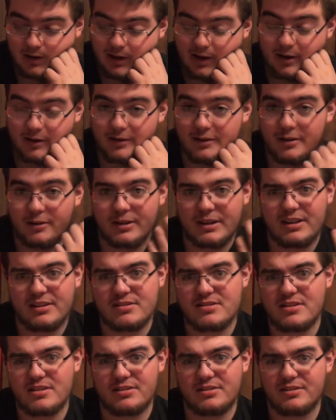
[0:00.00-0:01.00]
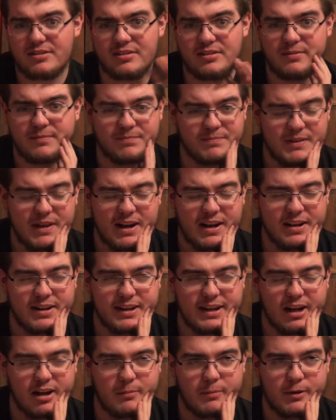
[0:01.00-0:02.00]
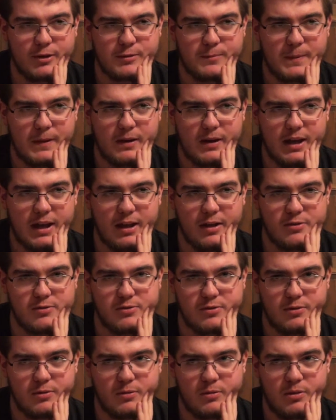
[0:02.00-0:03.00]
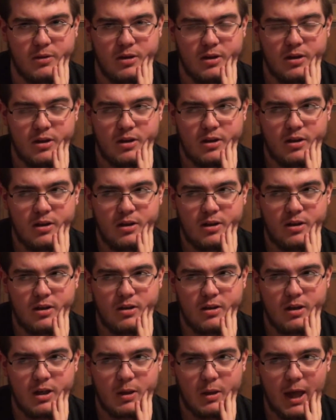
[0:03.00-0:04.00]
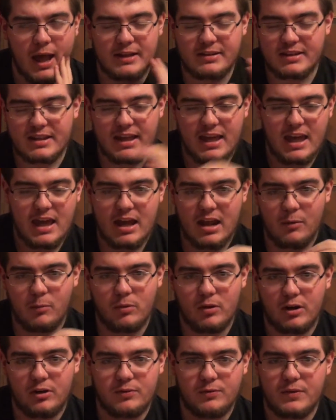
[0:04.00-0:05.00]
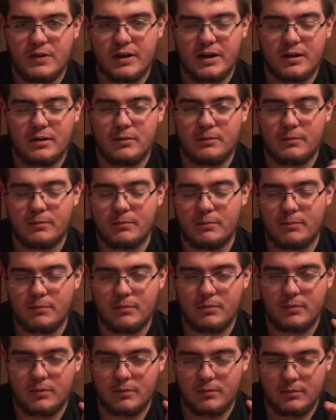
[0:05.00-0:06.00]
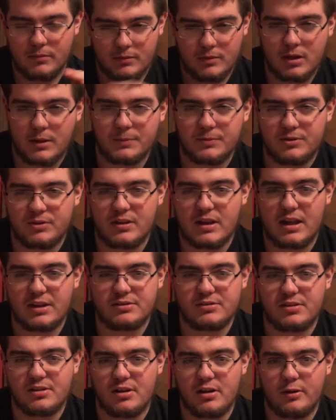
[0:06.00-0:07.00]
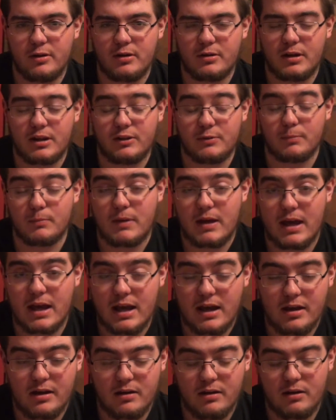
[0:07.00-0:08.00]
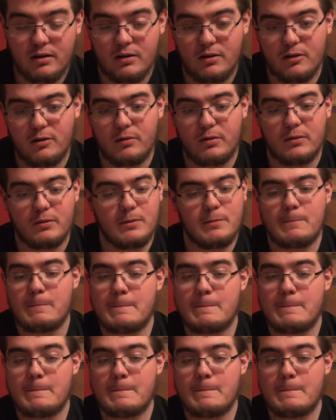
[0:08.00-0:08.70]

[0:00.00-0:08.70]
I don't know, he's just, I didn't care much about Andrew at the end where he's fucking obsessed, you know, and he's mad, you know, and